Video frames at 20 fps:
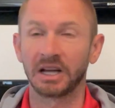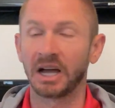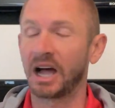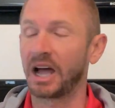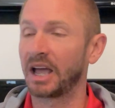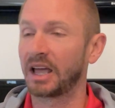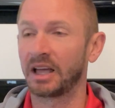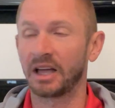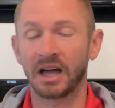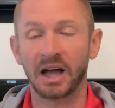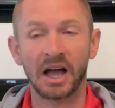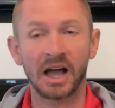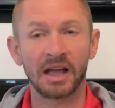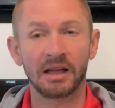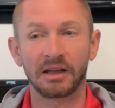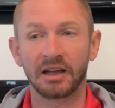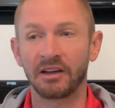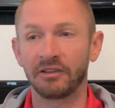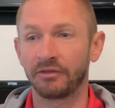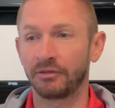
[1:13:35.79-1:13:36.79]
I
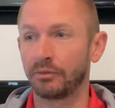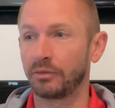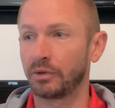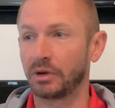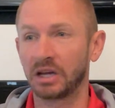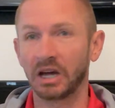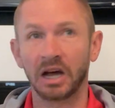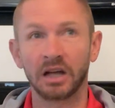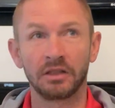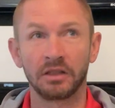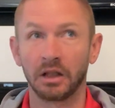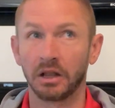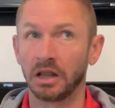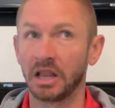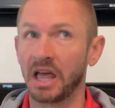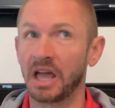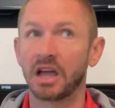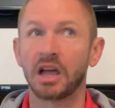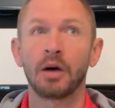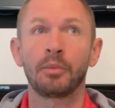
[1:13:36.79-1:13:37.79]
have gotten the
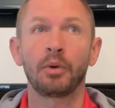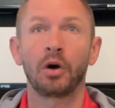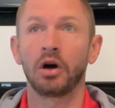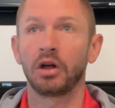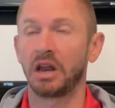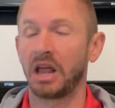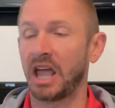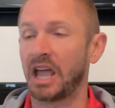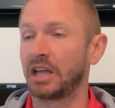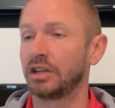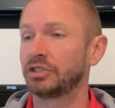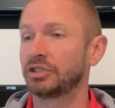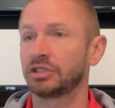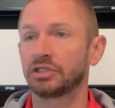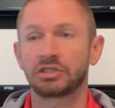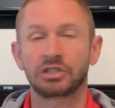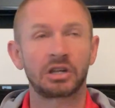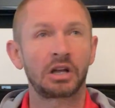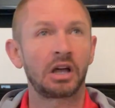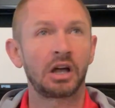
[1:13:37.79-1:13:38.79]
leg up on
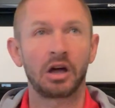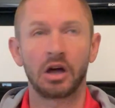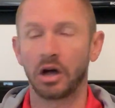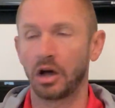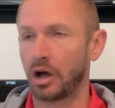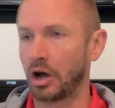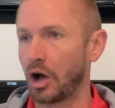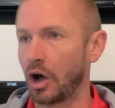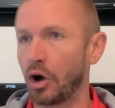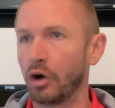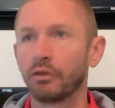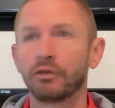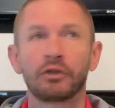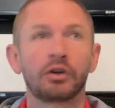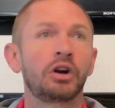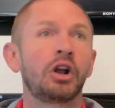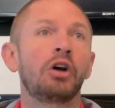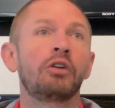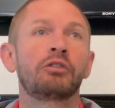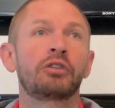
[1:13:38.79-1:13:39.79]
agents over
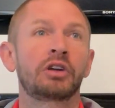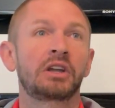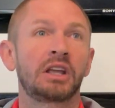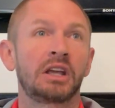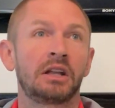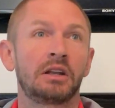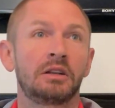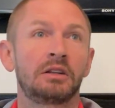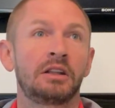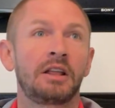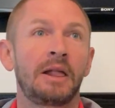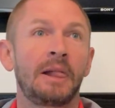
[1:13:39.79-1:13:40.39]
and over again